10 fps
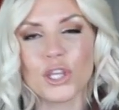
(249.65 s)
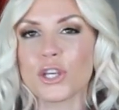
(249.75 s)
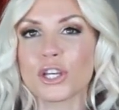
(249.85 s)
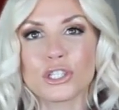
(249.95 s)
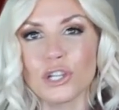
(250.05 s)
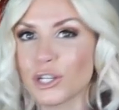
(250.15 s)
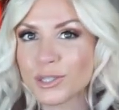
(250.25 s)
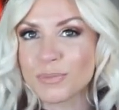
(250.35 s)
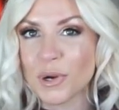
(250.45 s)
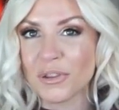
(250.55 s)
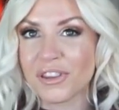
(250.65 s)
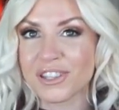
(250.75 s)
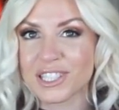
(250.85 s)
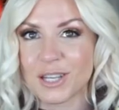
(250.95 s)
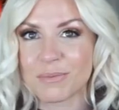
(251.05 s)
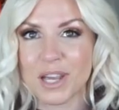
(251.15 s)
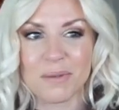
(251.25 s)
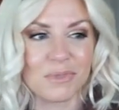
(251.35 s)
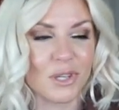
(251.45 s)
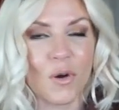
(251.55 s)
You can charge them both at the same
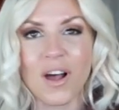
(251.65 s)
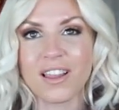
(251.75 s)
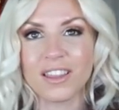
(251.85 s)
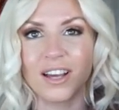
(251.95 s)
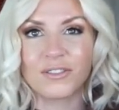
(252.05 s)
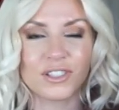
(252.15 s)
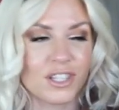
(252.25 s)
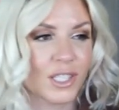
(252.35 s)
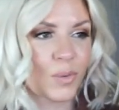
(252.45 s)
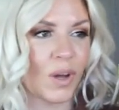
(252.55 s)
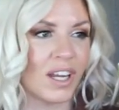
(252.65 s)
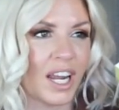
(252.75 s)
time. So I loved this one.